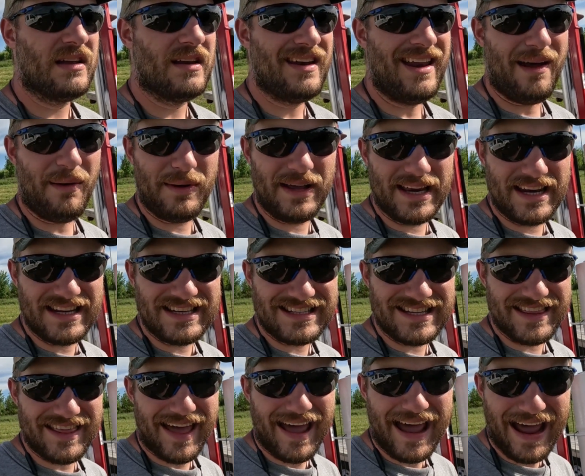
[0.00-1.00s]
now we get
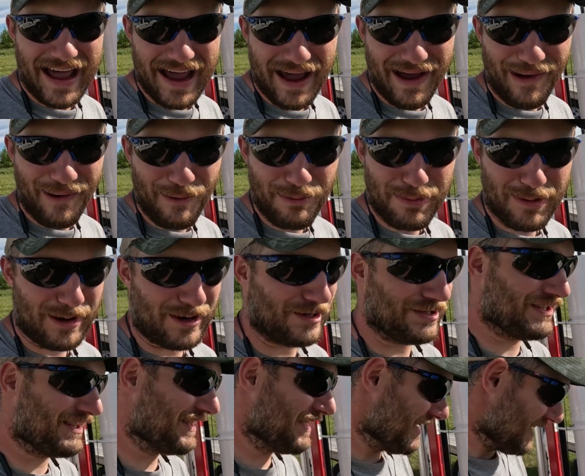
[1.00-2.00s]
into the how
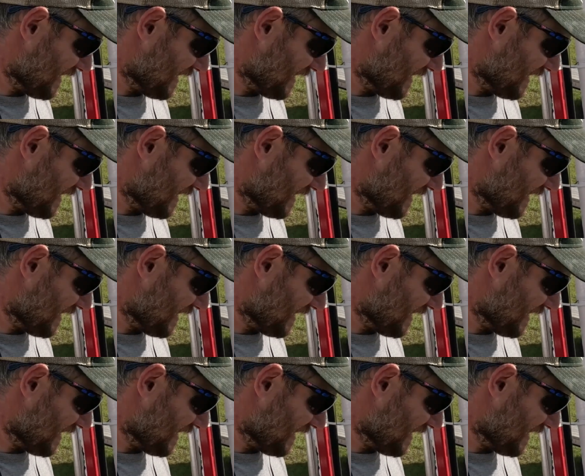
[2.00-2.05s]
part.